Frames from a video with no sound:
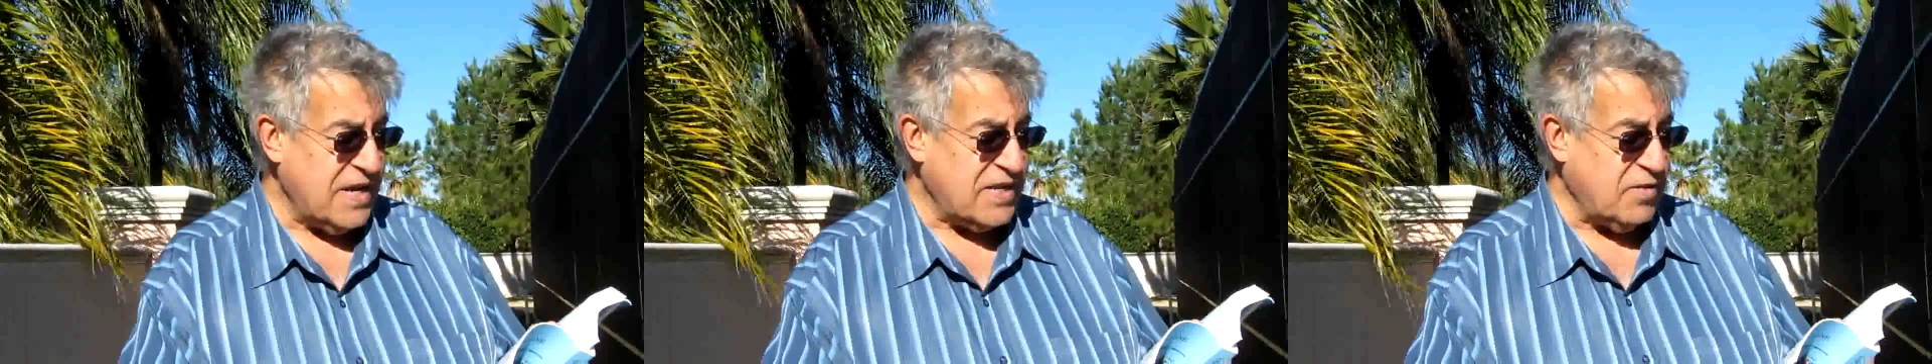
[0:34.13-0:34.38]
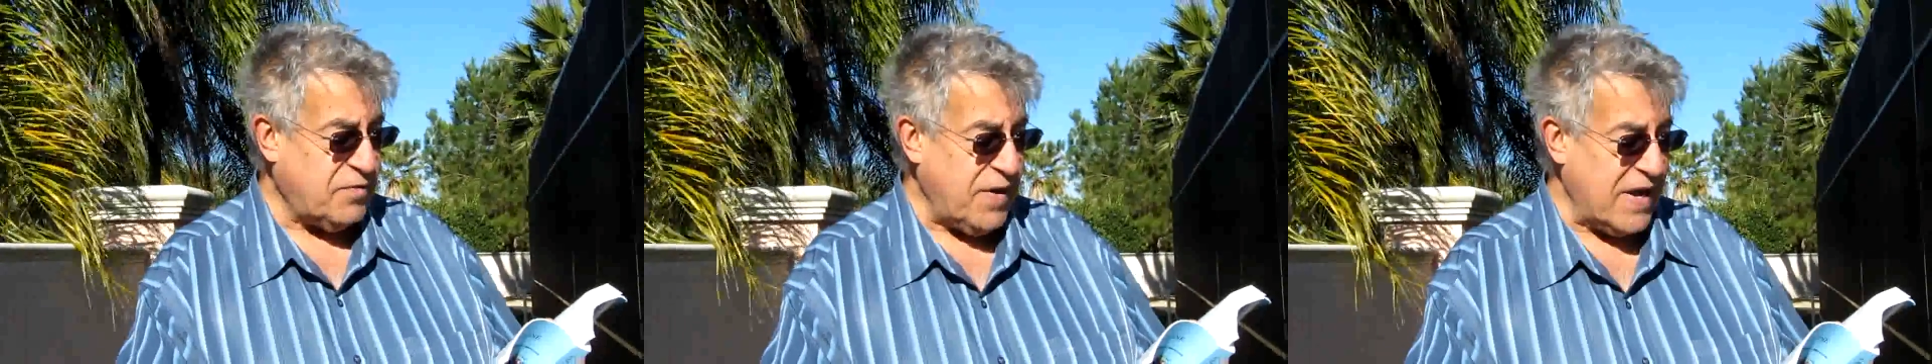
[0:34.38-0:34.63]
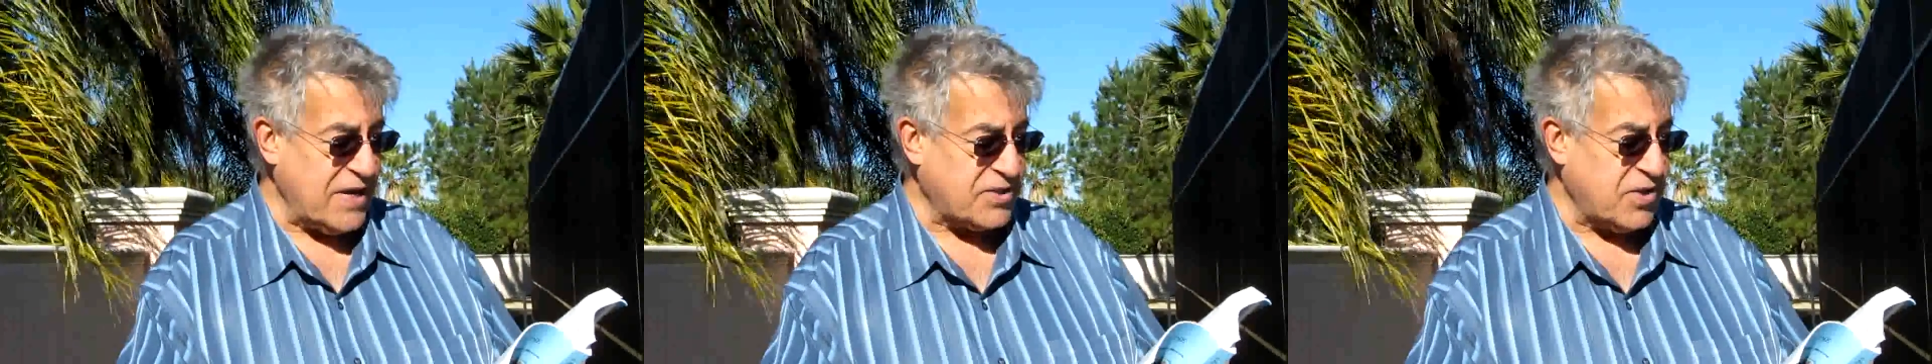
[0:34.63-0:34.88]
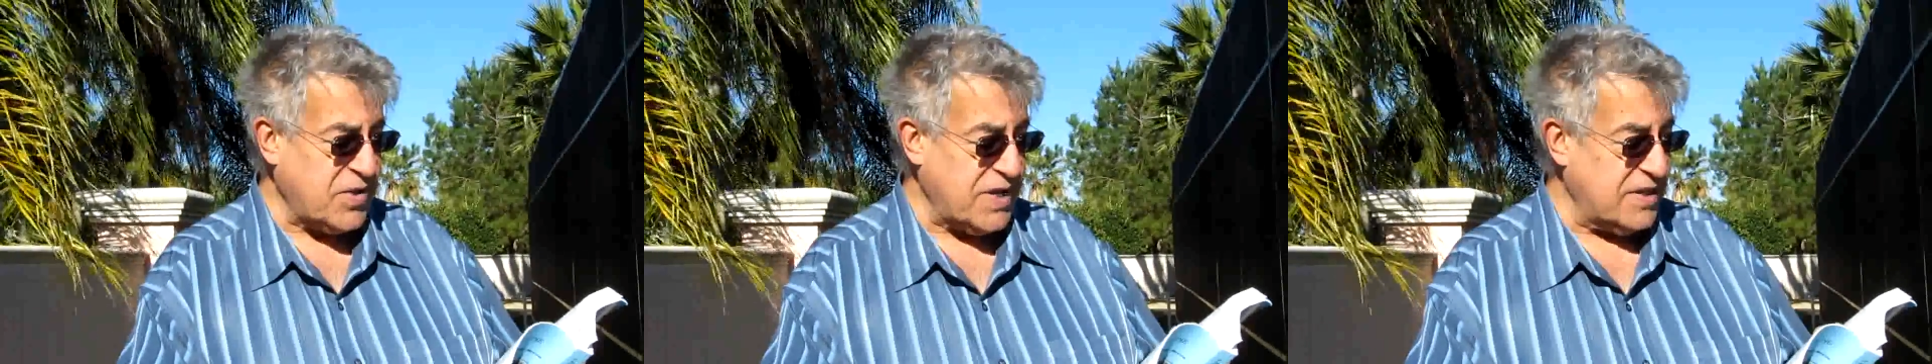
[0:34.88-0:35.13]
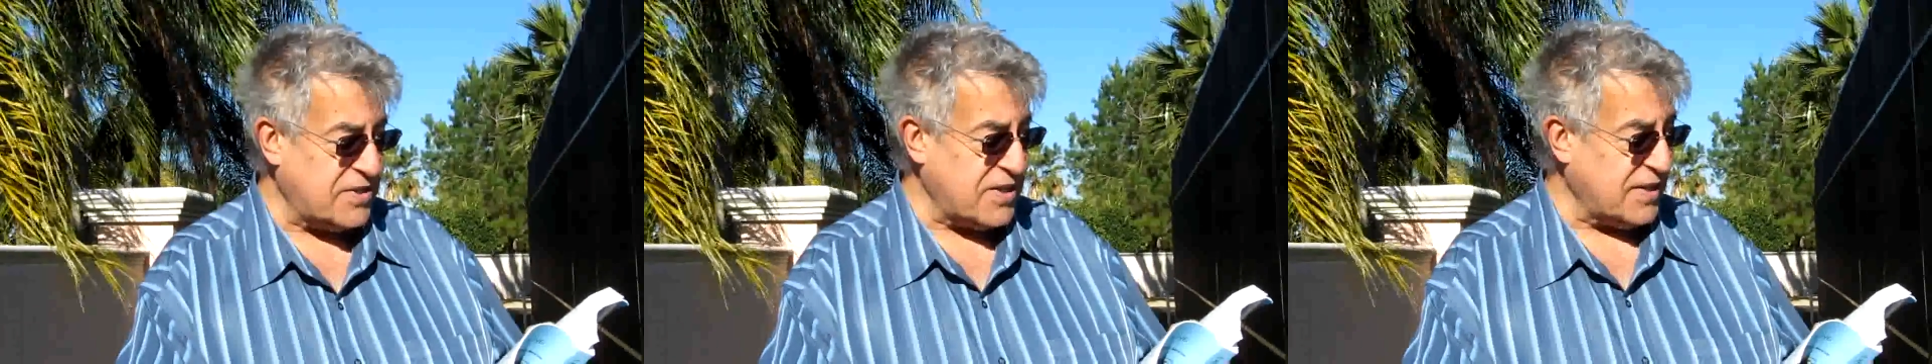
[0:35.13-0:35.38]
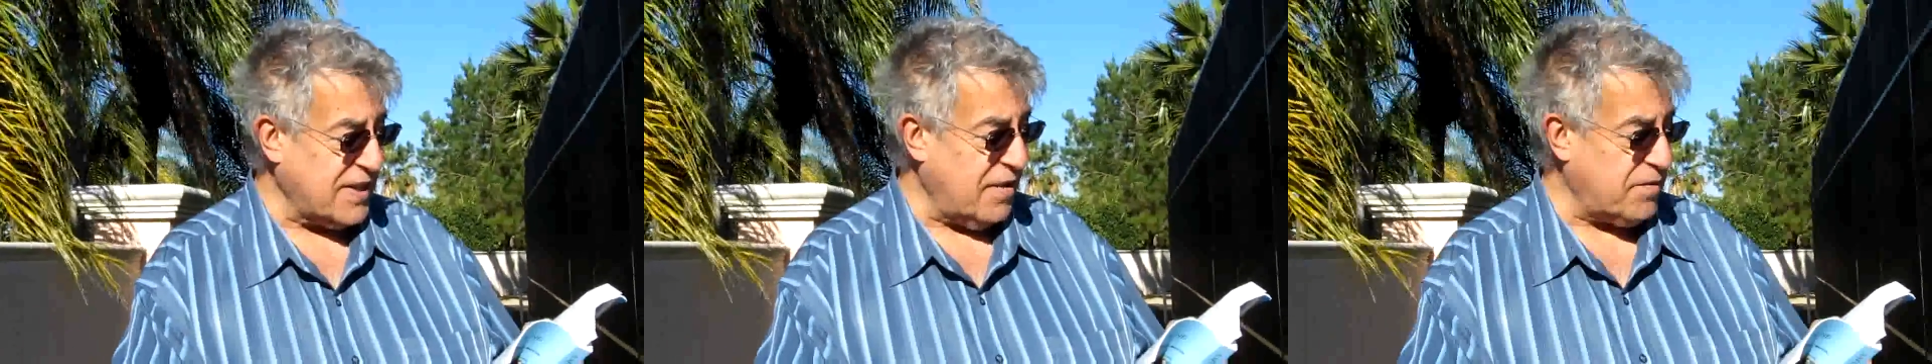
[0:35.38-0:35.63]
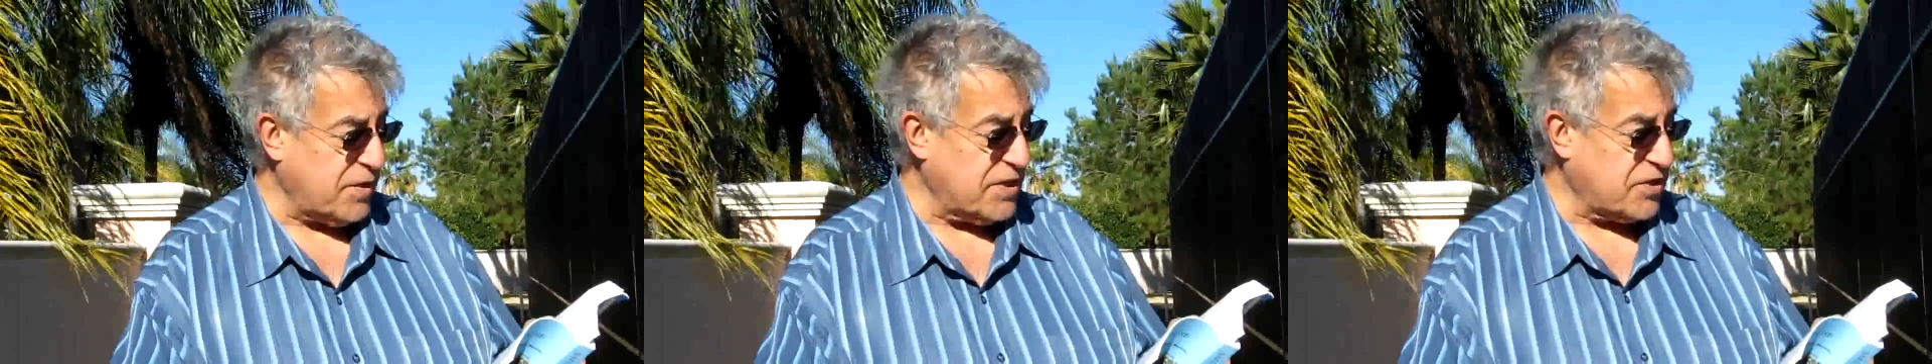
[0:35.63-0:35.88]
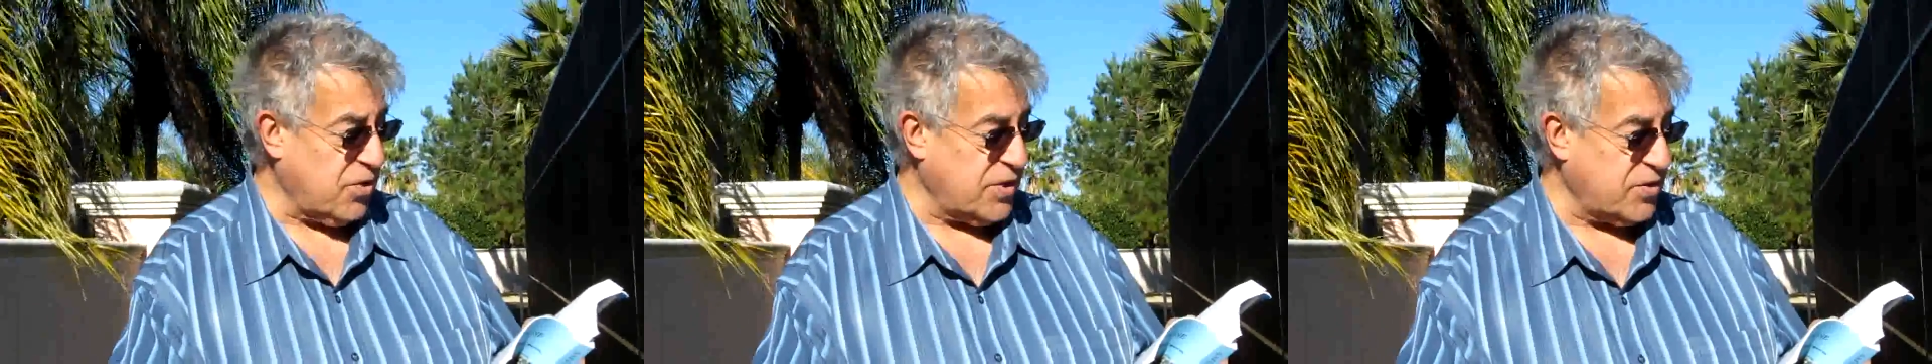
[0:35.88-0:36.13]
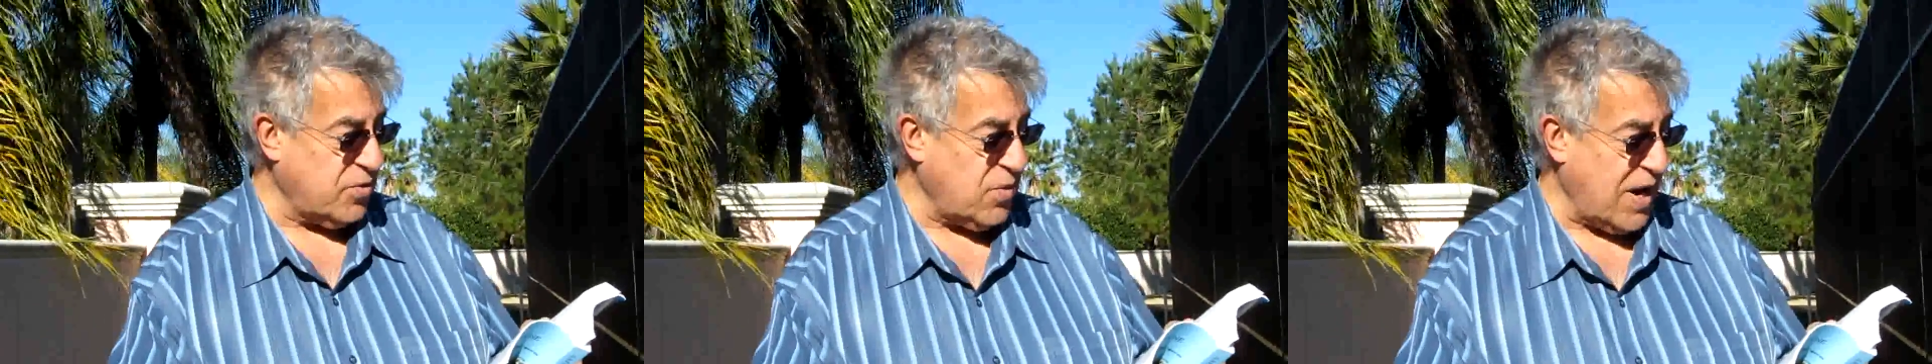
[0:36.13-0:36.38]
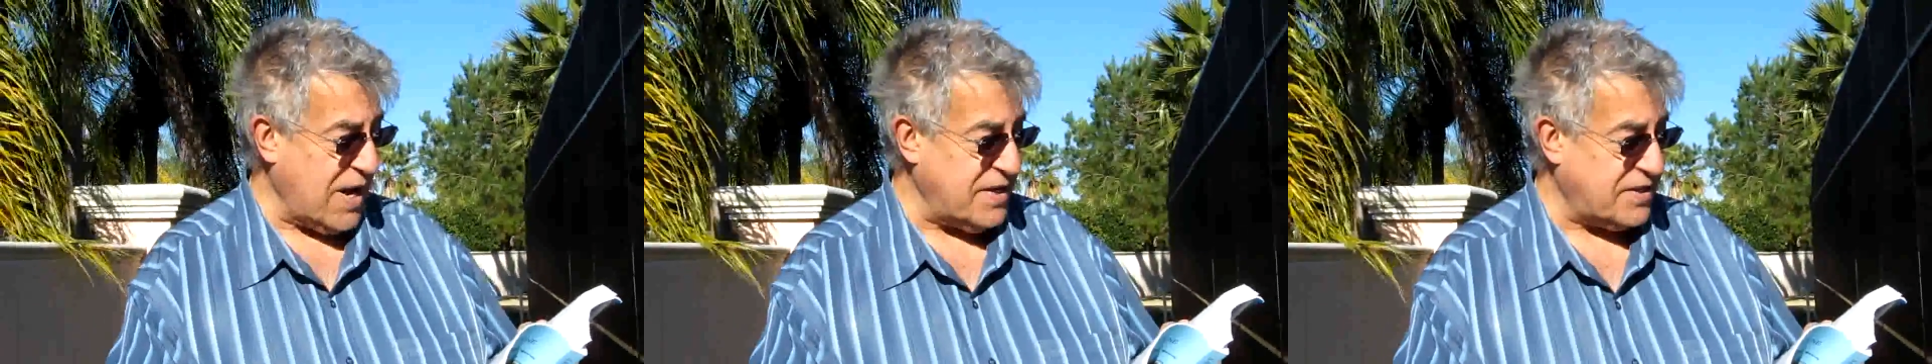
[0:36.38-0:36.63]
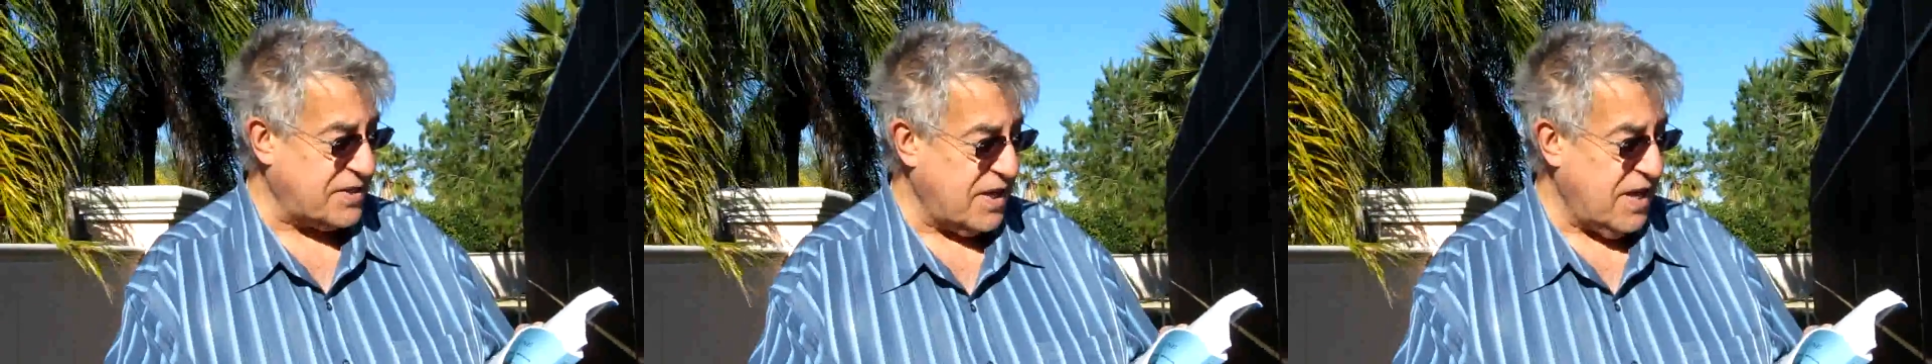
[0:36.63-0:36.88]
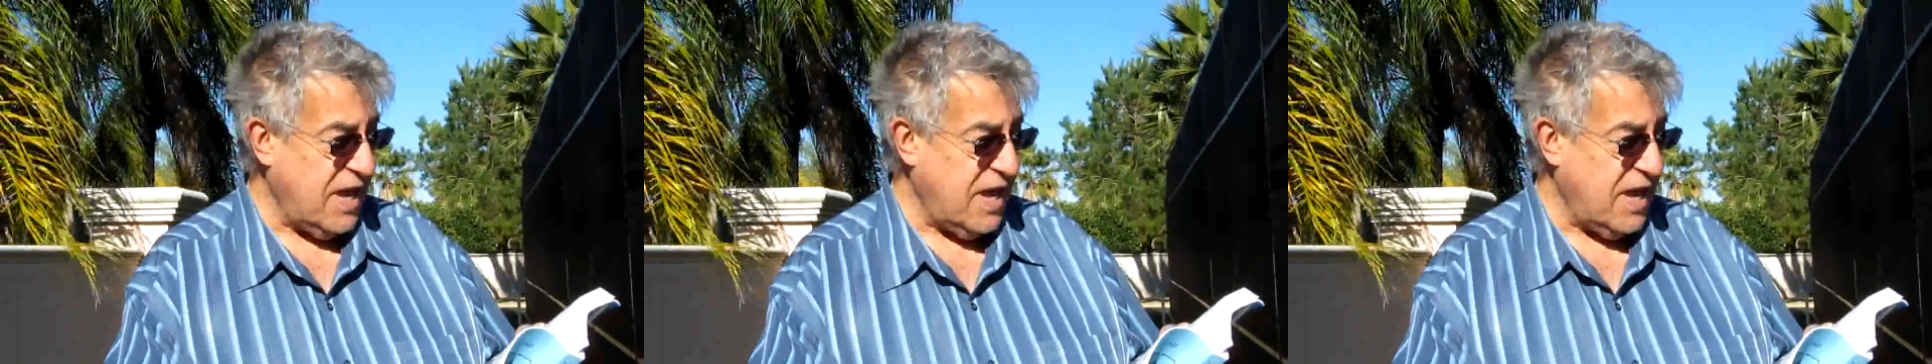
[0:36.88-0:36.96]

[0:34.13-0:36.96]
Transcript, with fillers: the faster the insulin level is going to rise.